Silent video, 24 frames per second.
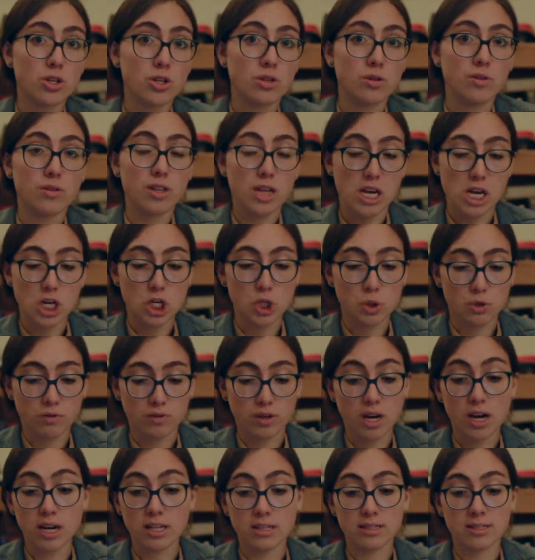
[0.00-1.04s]
to the
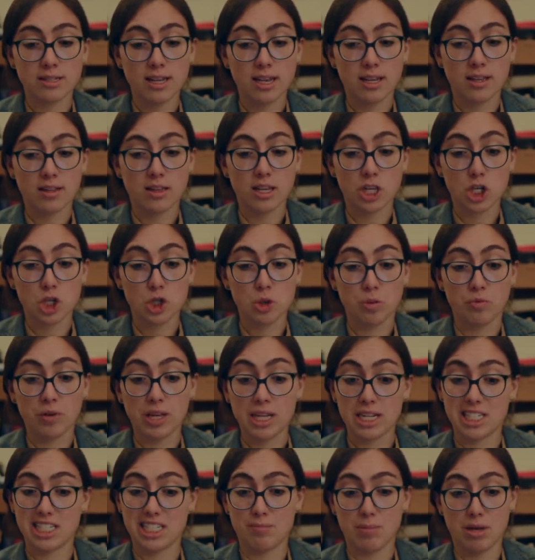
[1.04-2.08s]
issue of guns and the issue
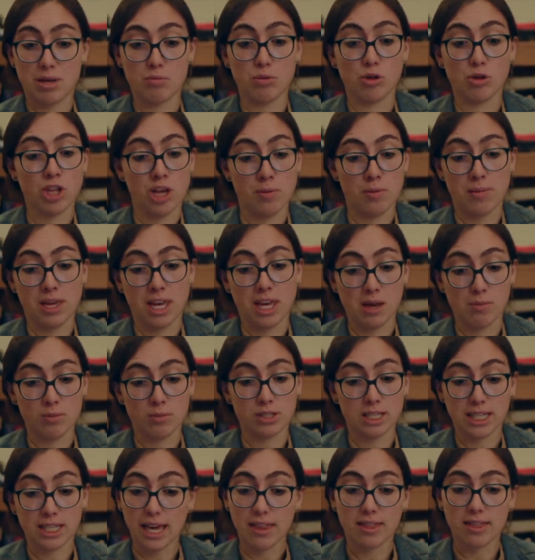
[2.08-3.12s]
of innocent people not being
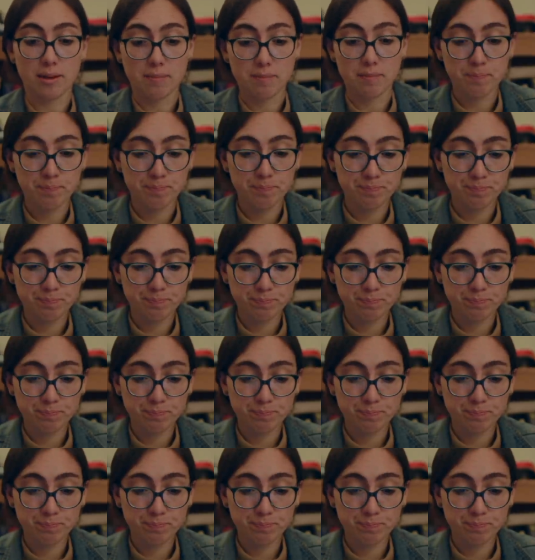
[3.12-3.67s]
able to get them.